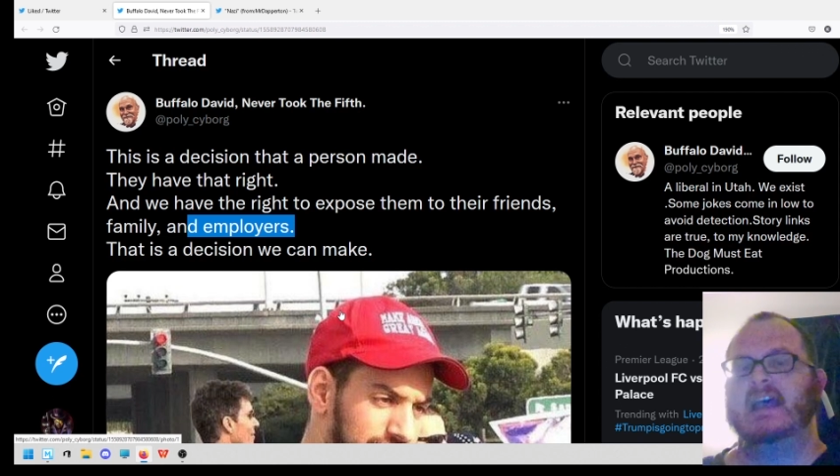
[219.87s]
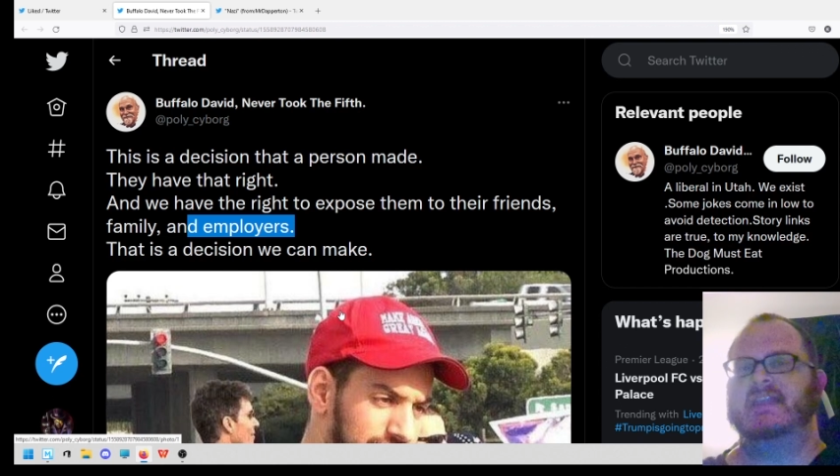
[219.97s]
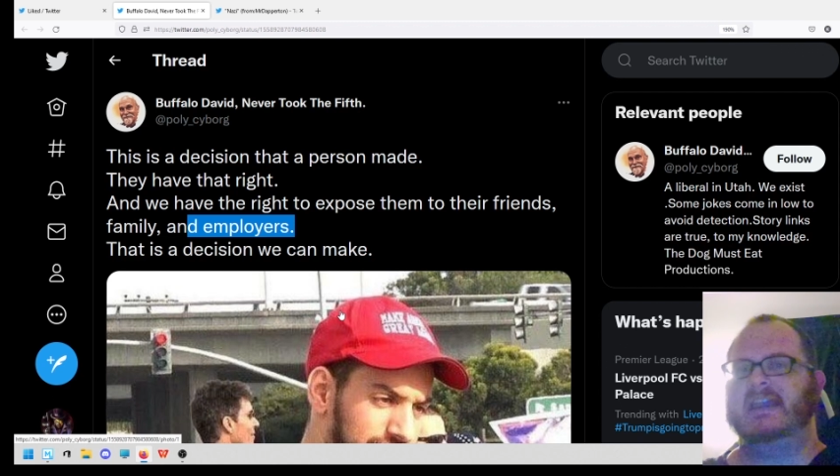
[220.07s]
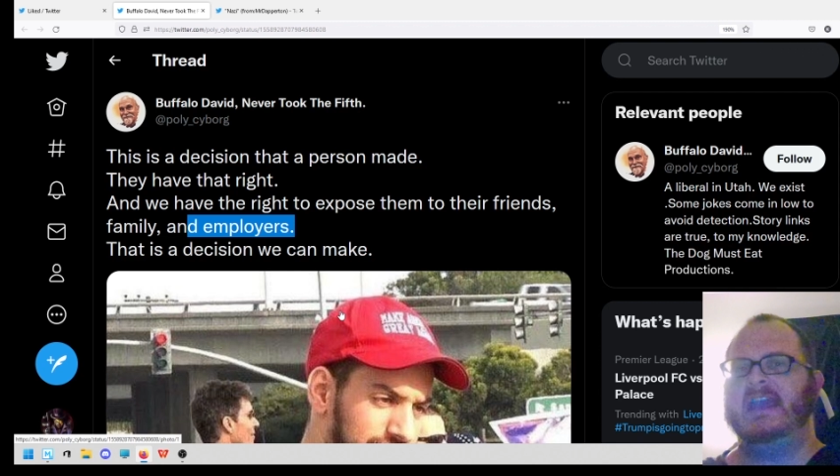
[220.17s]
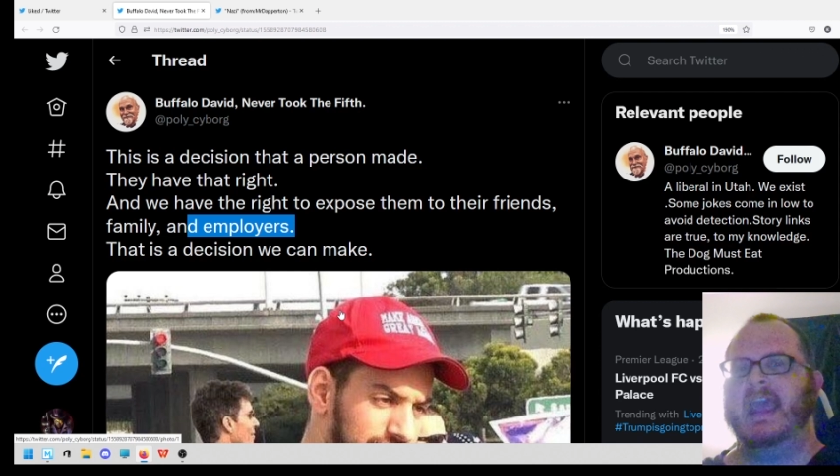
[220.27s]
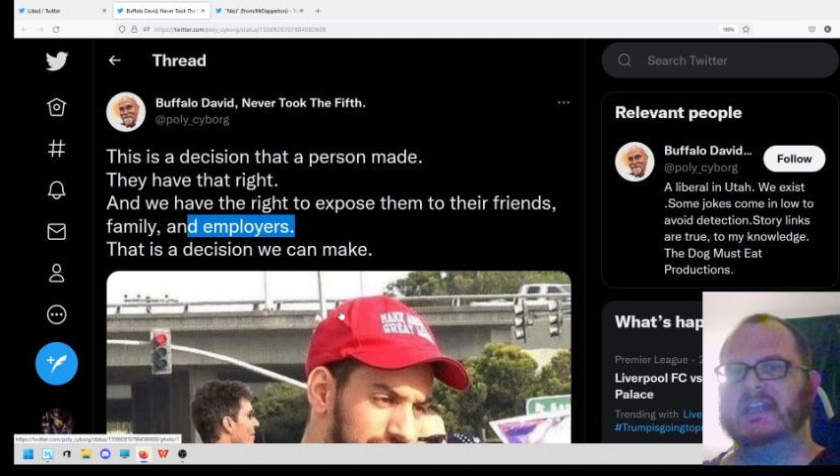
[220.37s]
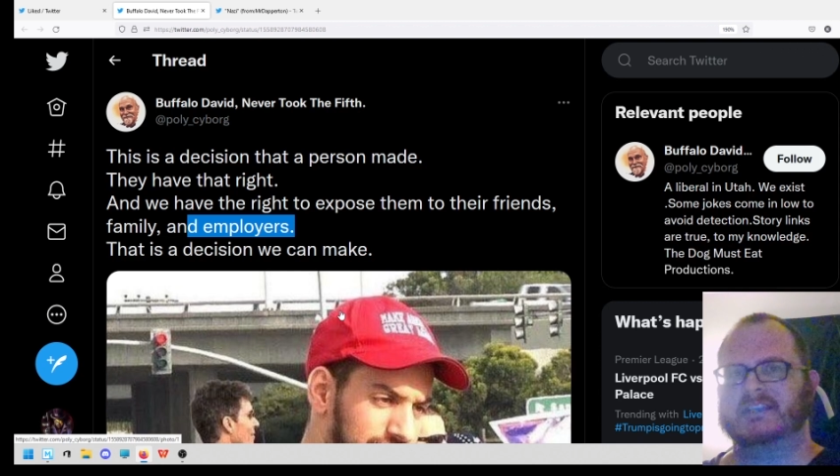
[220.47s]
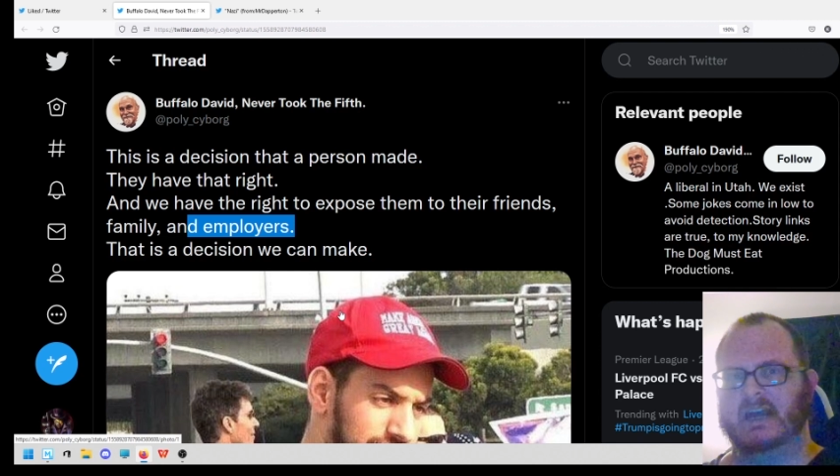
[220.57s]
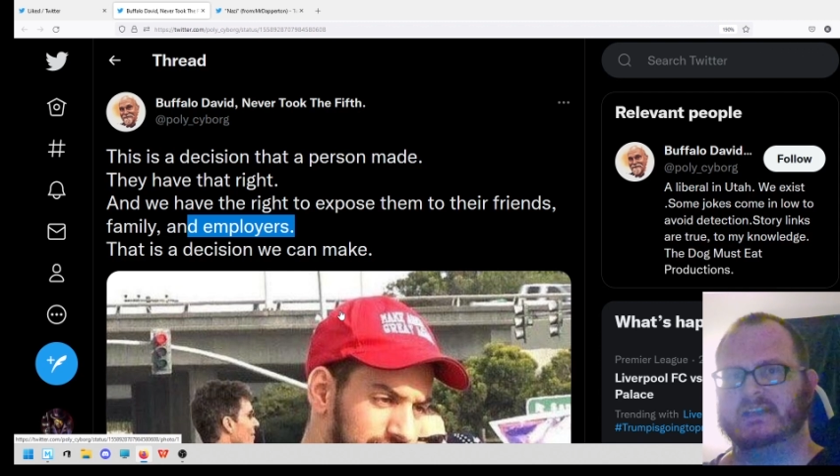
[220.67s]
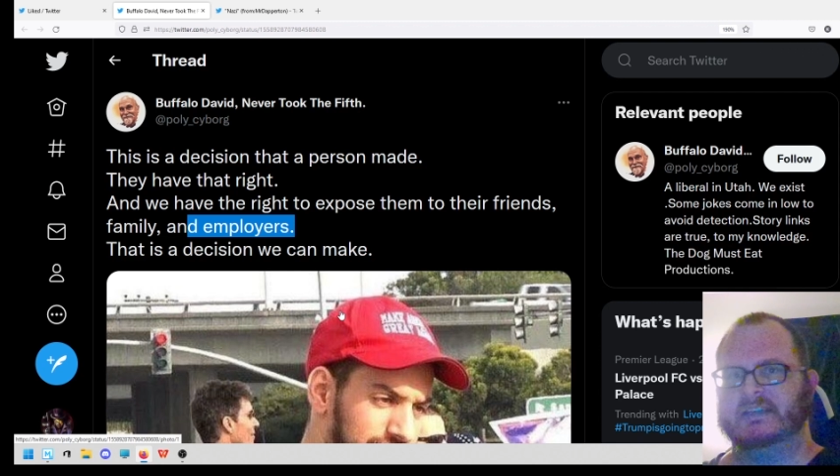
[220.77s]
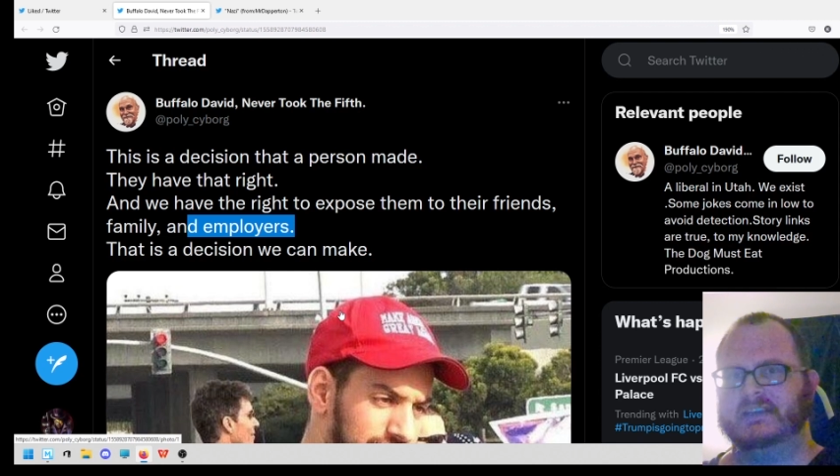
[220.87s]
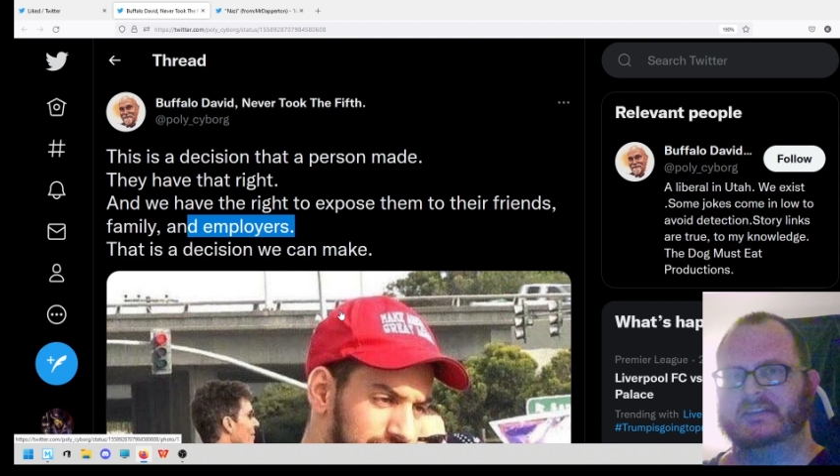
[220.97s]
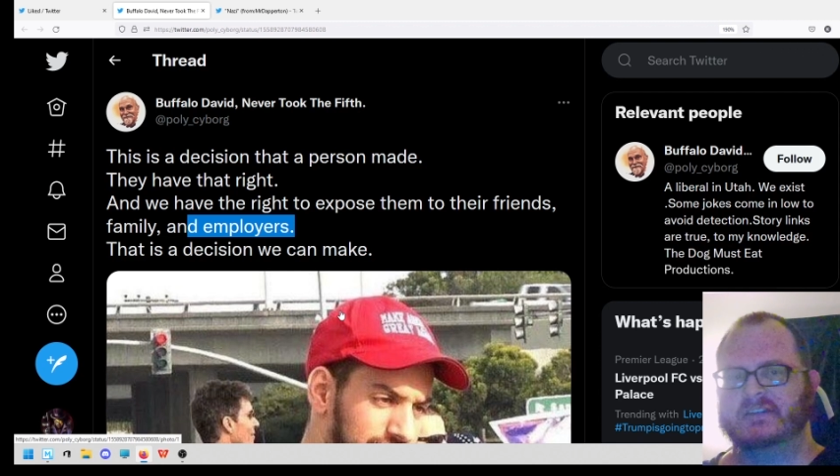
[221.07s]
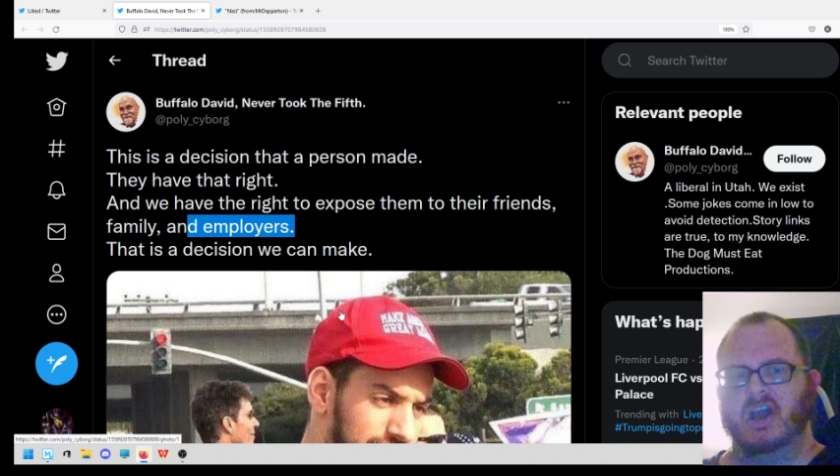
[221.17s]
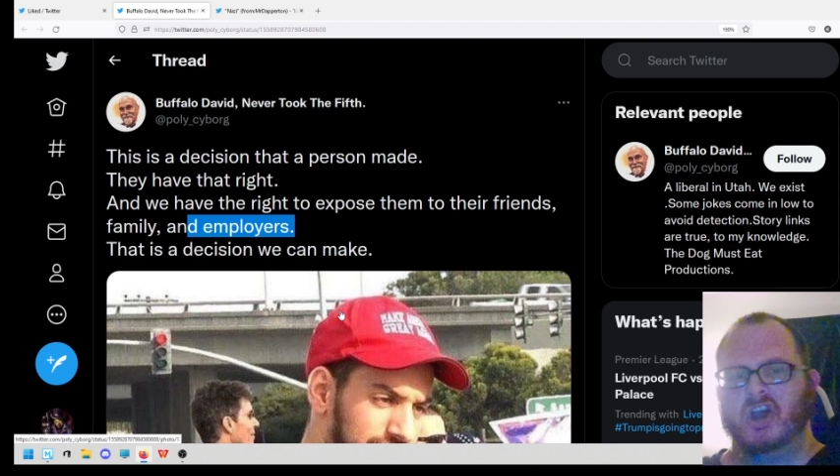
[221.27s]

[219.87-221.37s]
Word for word: that he hates Nazis.